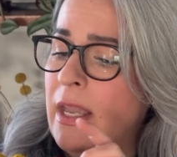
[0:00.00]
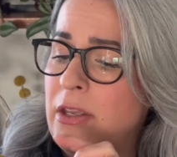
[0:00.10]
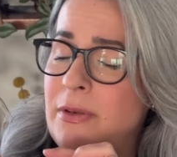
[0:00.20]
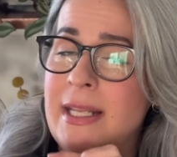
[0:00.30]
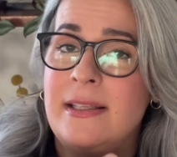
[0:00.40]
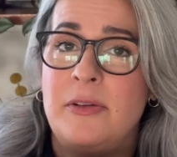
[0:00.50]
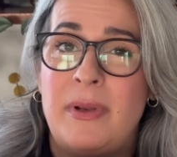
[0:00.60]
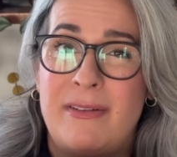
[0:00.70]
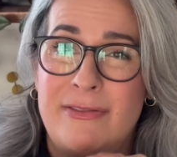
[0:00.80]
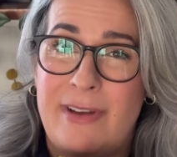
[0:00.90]
You need a little bit
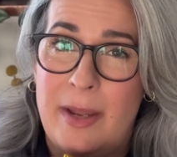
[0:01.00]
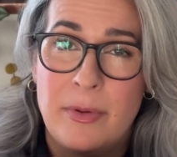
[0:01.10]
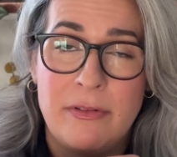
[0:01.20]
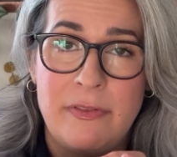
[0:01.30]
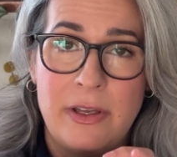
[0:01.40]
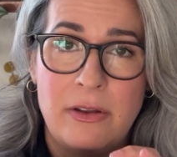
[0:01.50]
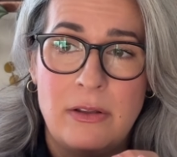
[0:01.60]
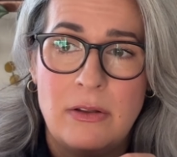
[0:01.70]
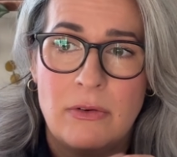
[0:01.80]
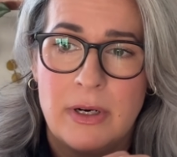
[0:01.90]
of fiber
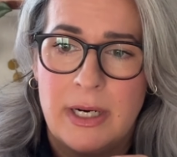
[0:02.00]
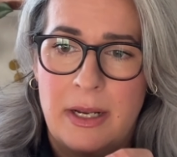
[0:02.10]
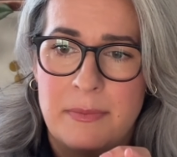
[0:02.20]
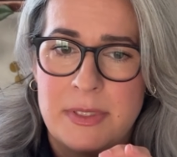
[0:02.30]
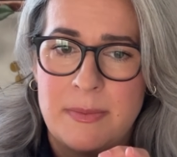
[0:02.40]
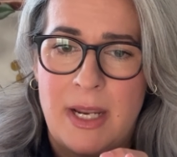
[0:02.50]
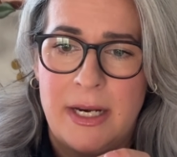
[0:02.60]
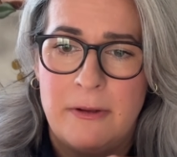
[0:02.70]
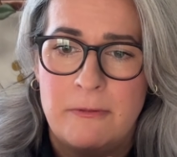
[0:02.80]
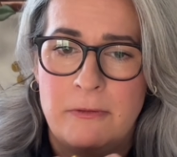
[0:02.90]
fill or some
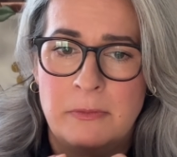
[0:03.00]
kind of